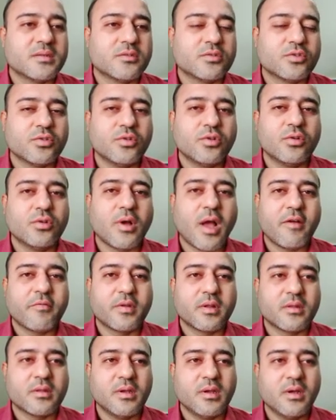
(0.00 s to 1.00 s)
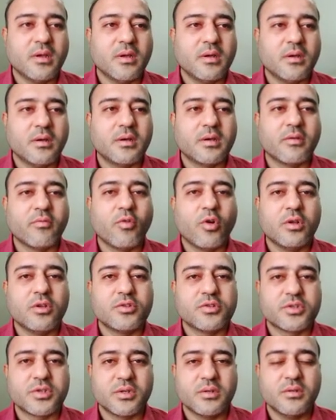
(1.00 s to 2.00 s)
So after the
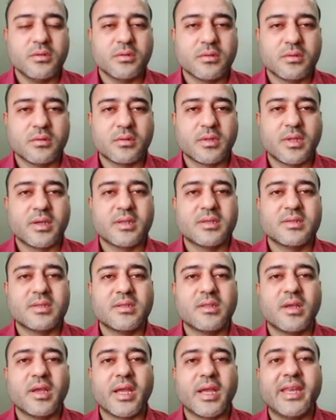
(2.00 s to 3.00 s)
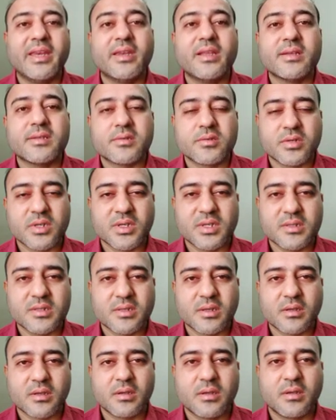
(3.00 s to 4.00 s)
revolution, that is in the industries